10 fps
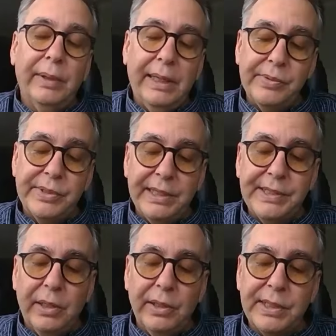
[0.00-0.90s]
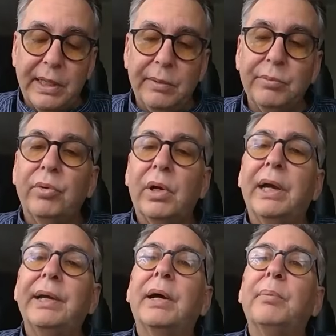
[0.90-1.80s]
what I would say, Sarah, is uh,
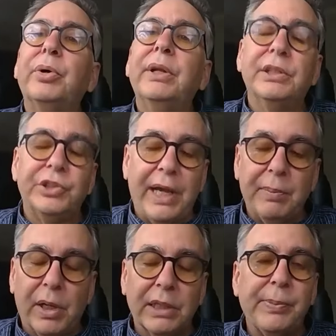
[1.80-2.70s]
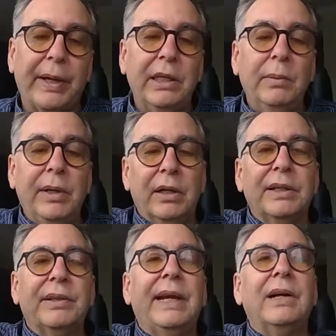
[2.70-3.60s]
I uh, put in the chat box my email
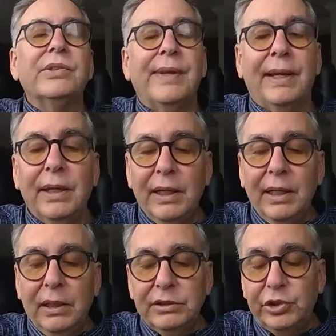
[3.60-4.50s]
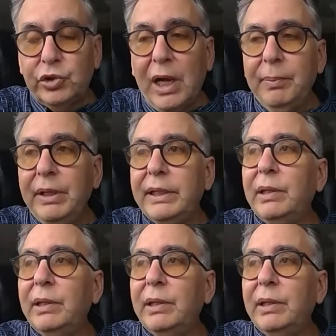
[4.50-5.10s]
at the outset. Drop me an